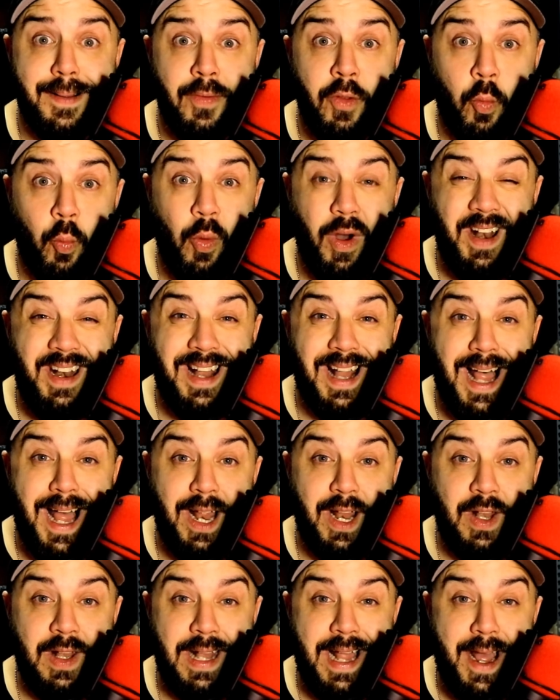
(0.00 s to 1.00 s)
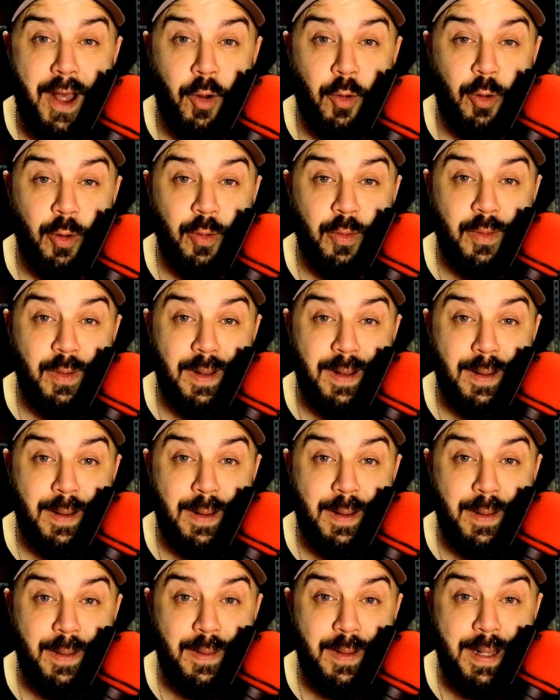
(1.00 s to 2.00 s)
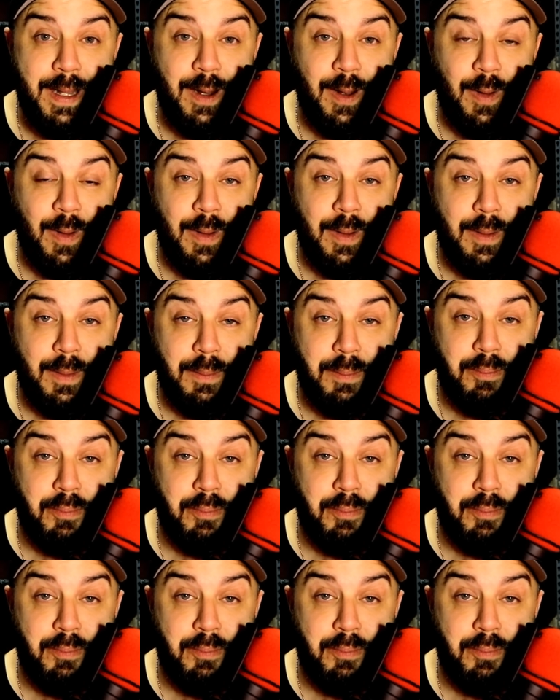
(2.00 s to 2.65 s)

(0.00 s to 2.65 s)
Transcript: The what? Louder, little